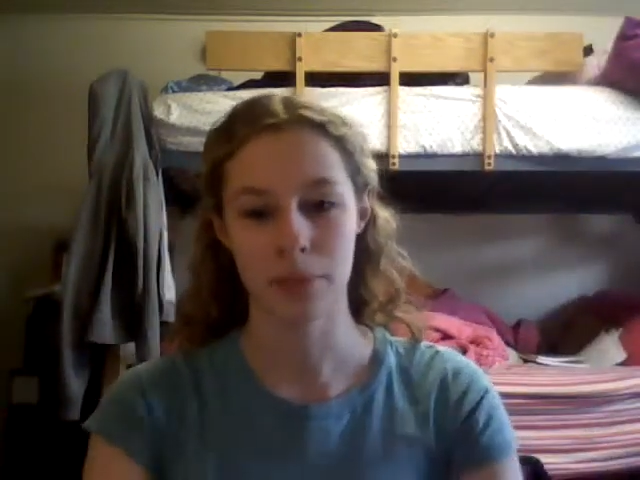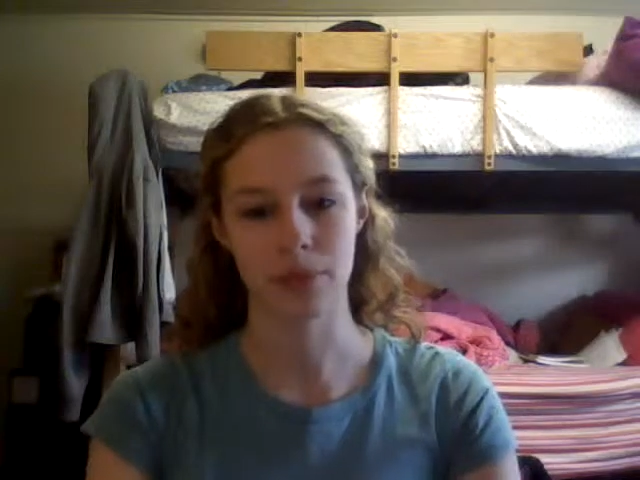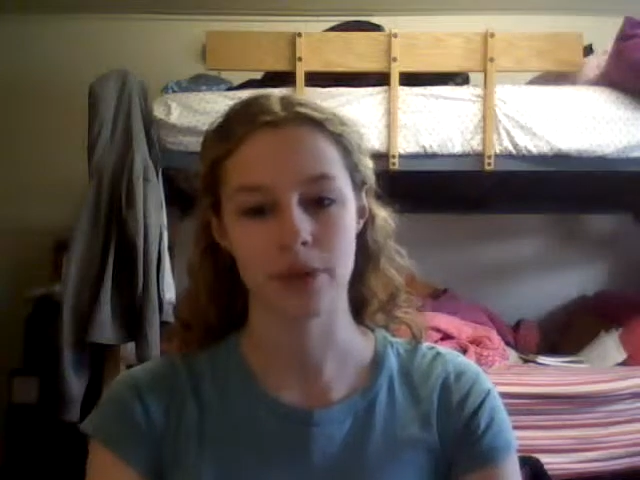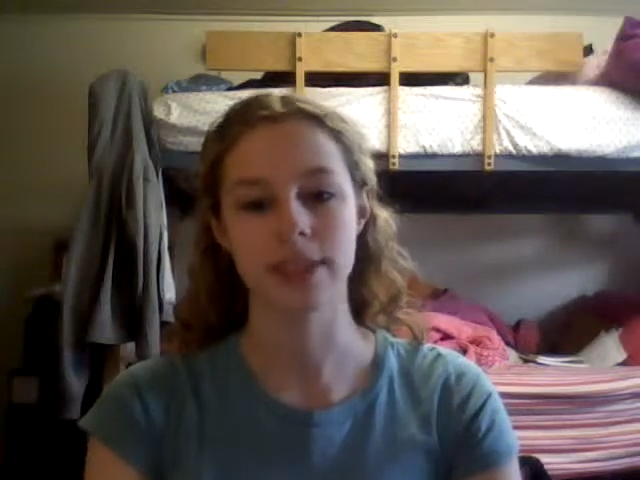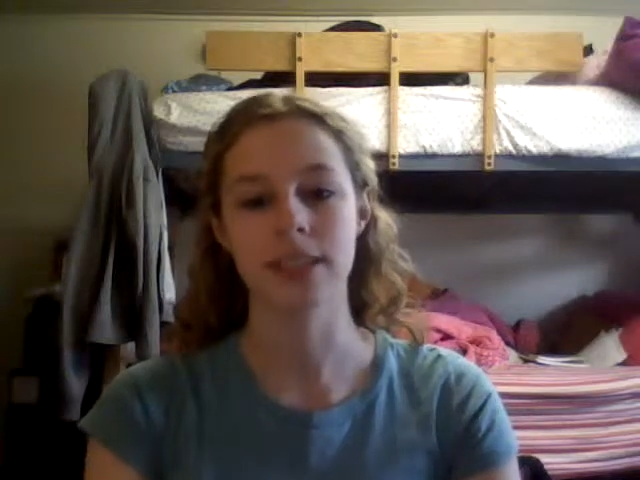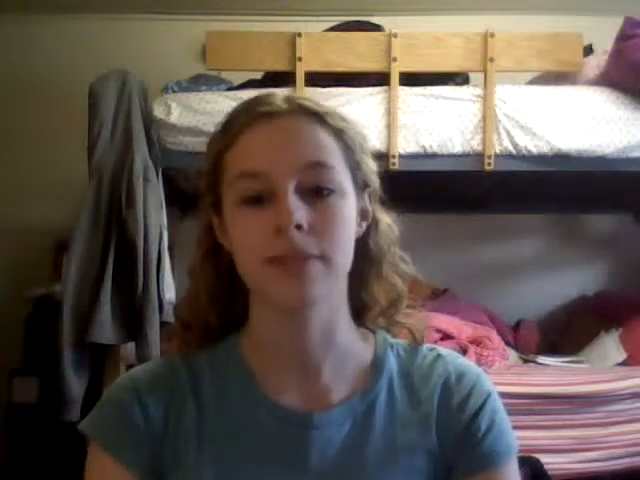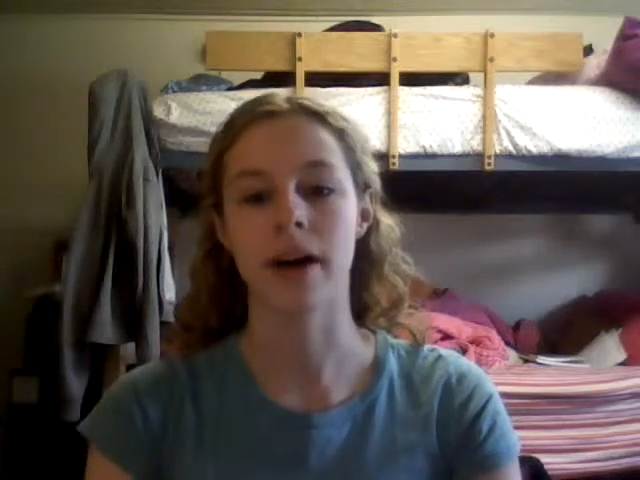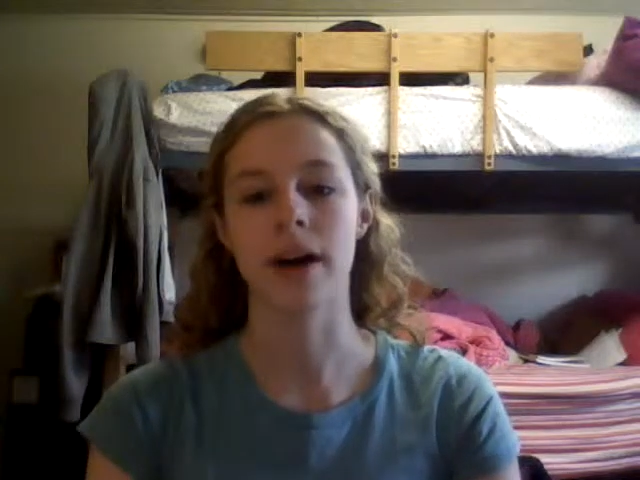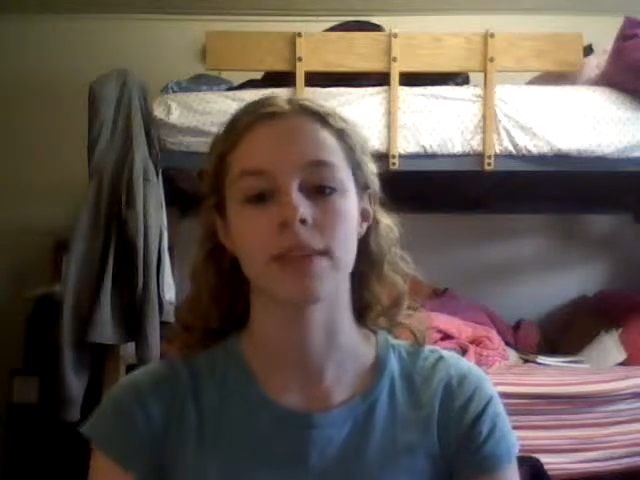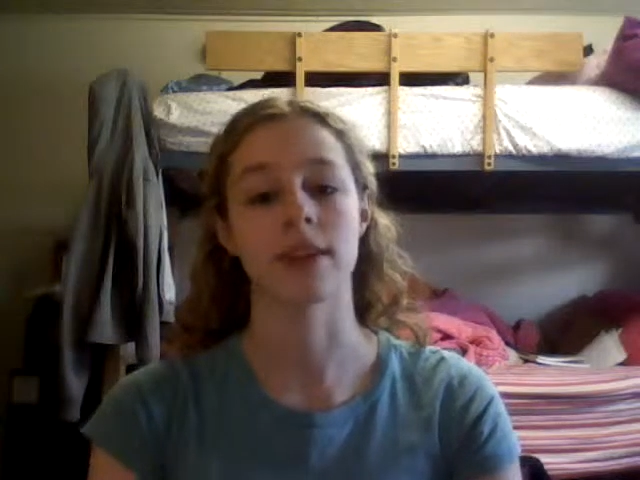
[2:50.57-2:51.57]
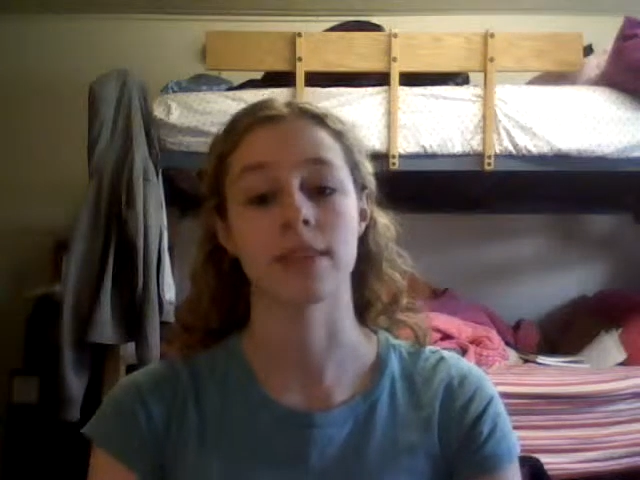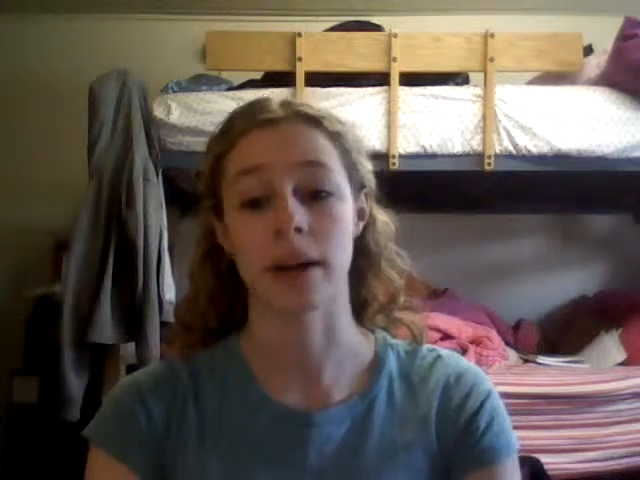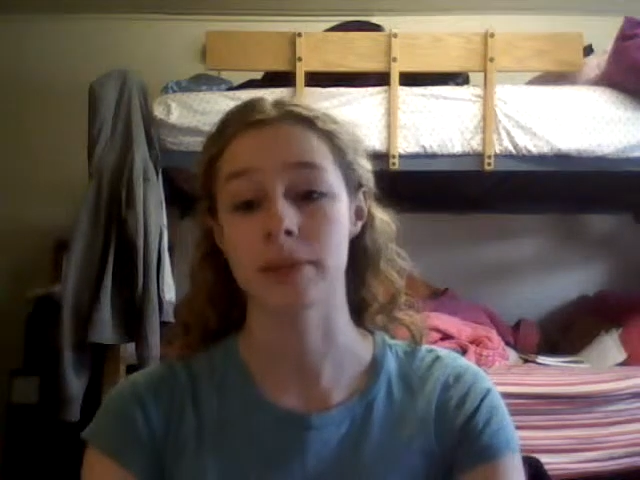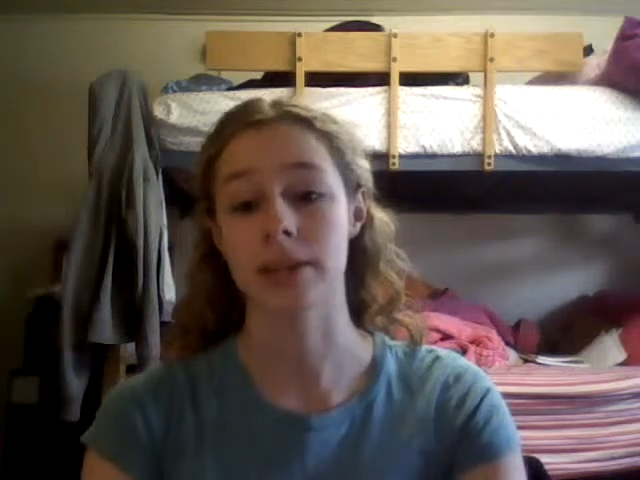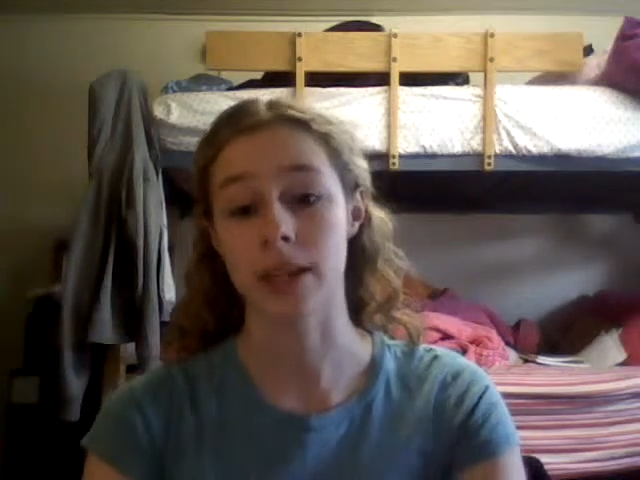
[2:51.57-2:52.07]
preteen mind thought
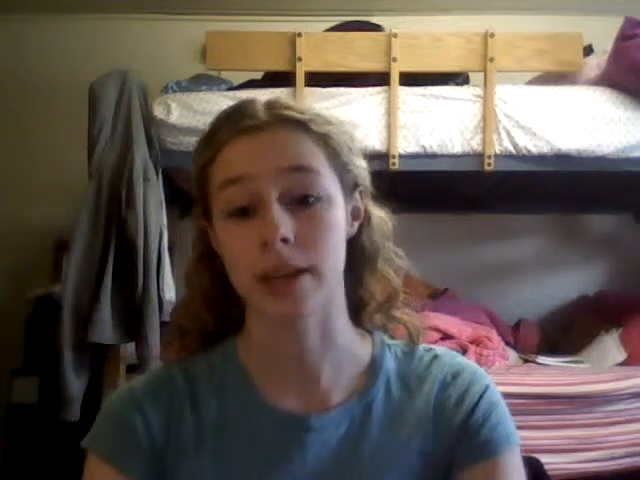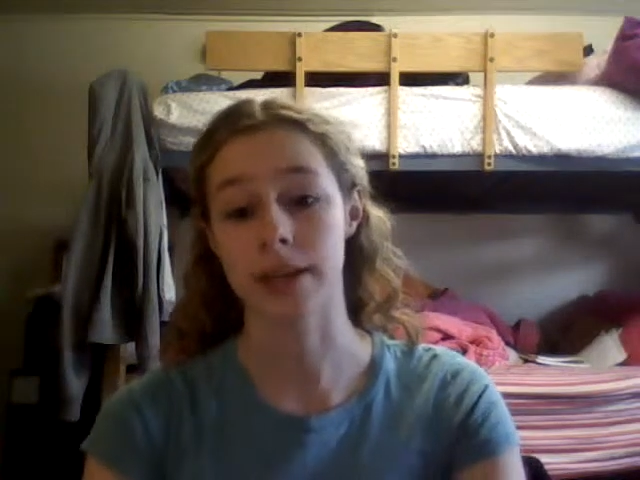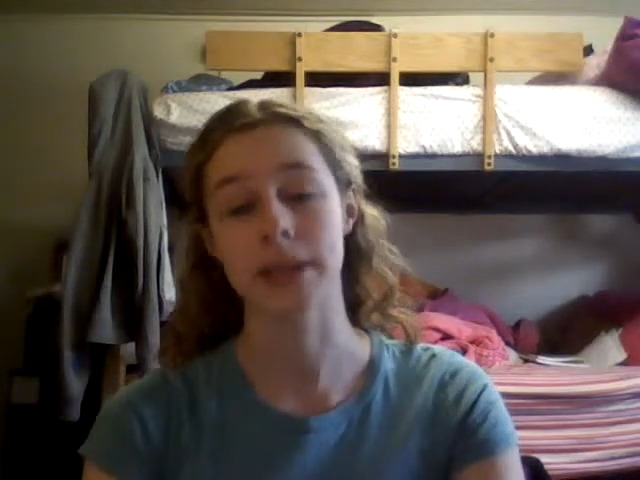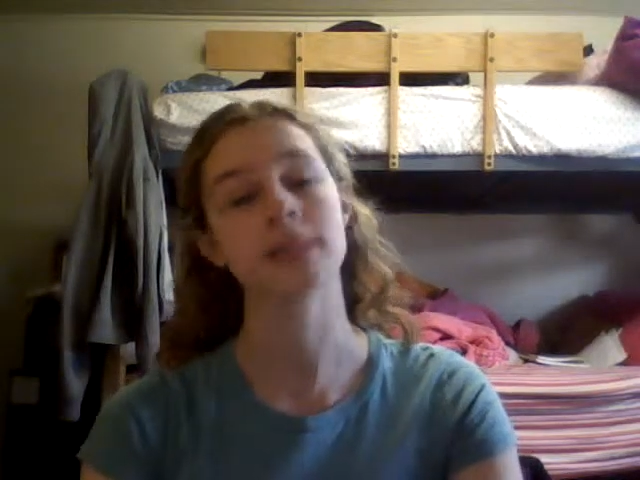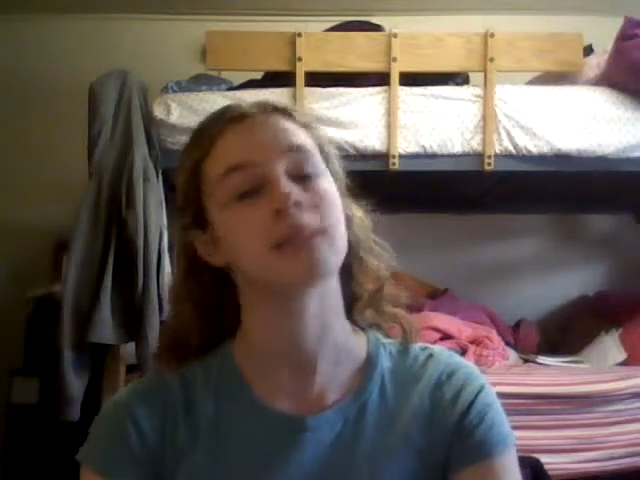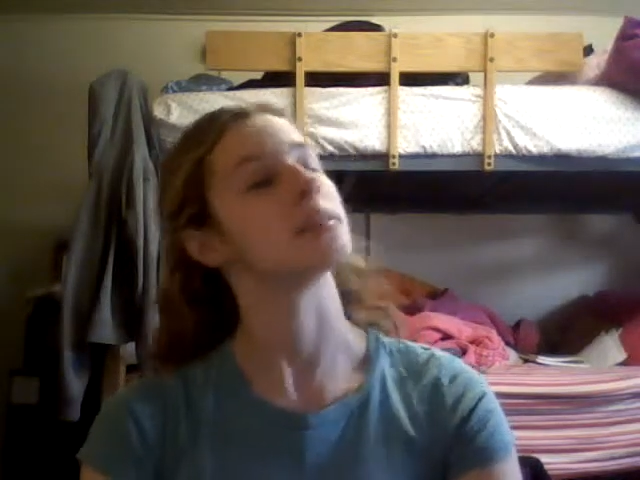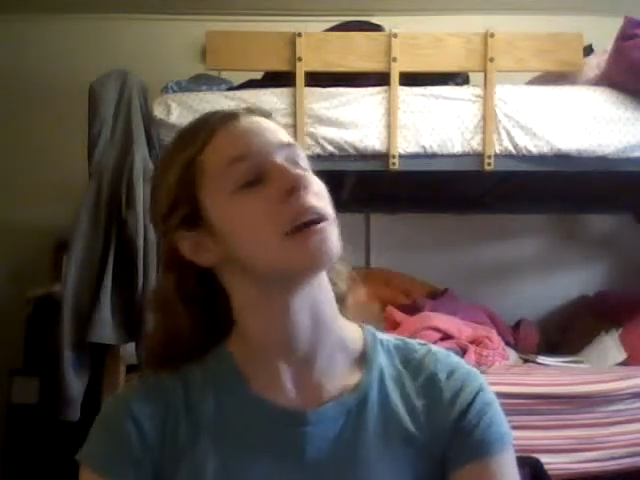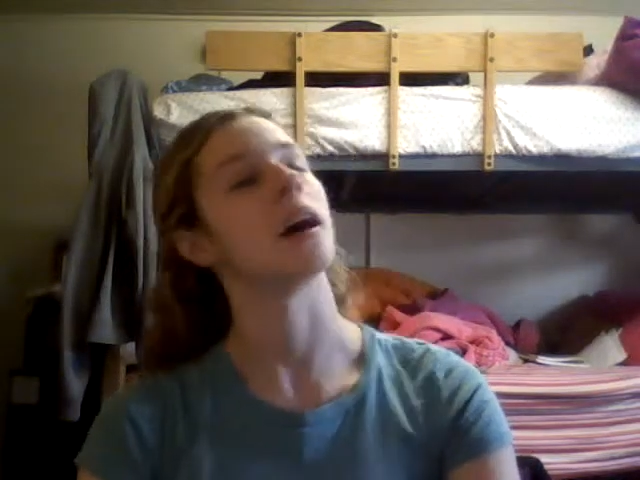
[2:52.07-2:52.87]
that was hilarious.